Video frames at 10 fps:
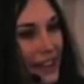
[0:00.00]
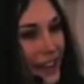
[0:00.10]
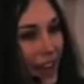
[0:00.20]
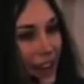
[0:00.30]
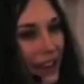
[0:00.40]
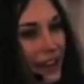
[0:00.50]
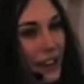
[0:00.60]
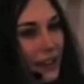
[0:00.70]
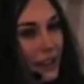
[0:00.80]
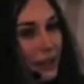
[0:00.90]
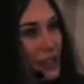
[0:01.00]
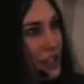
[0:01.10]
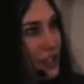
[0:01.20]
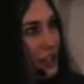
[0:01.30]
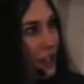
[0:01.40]
that the
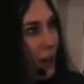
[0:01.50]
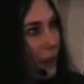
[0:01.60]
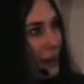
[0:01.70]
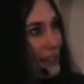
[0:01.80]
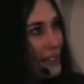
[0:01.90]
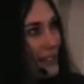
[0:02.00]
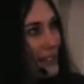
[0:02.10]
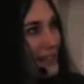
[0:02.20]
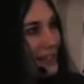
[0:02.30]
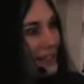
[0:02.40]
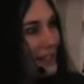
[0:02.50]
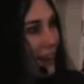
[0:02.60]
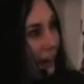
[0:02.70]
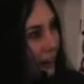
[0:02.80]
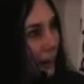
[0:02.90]
originals are always
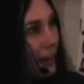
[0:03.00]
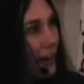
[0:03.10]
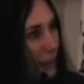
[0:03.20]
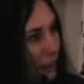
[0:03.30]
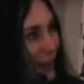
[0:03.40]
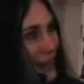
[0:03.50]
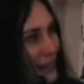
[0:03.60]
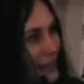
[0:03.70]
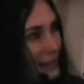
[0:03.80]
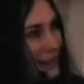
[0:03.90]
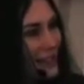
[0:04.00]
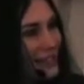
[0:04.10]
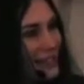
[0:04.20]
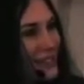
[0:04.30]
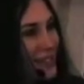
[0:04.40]
scarier and the best
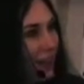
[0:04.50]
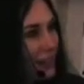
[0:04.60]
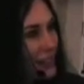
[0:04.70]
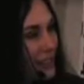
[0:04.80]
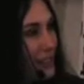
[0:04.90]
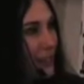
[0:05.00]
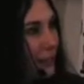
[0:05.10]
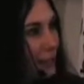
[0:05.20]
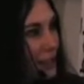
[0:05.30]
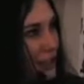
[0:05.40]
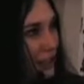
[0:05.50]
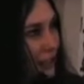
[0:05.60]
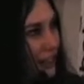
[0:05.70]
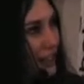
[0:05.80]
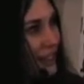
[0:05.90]
because obviously they're
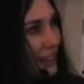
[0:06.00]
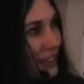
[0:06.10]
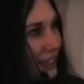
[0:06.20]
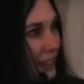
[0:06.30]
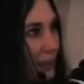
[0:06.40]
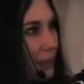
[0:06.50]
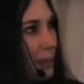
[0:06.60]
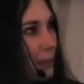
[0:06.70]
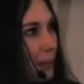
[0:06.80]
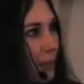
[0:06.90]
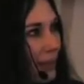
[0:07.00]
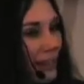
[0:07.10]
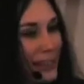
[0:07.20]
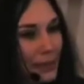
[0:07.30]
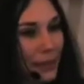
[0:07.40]
original. Mm-hmm.
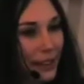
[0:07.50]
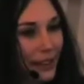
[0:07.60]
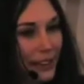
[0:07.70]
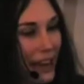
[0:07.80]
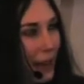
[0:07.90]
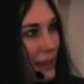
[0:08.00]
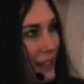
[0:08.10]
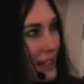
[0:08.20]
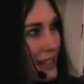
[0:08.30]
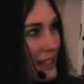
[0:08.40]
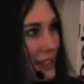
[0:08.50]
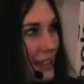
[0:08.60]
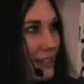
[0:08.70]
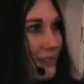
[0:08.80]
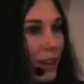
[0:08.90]
Things nowadays
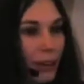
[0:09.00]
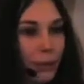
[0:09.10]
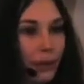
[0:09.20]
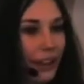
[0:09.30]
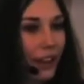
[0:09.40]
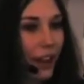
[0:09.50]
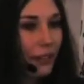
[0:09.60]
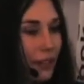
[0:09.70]
are played off